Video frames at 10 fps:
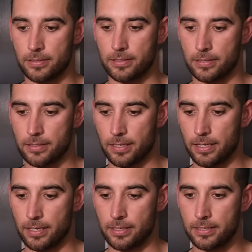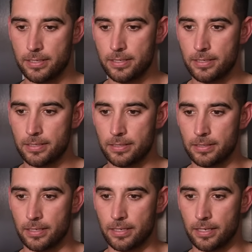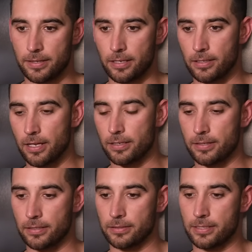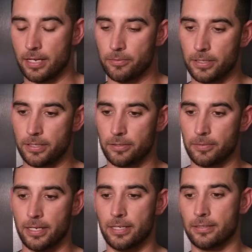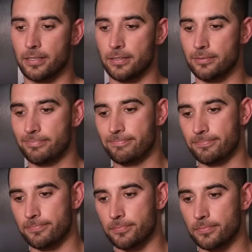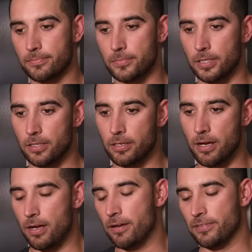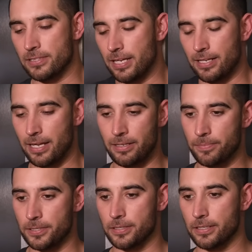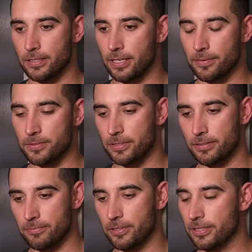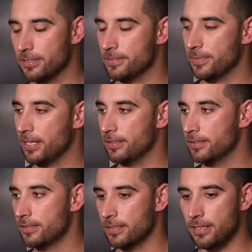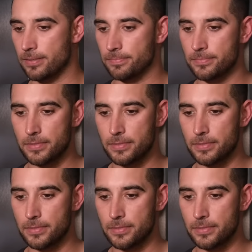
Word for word: uh, I thought a lot of things kind of went their way, and you know obviously I, I, didn't pitch a good game, so it really doesn't matter. Um,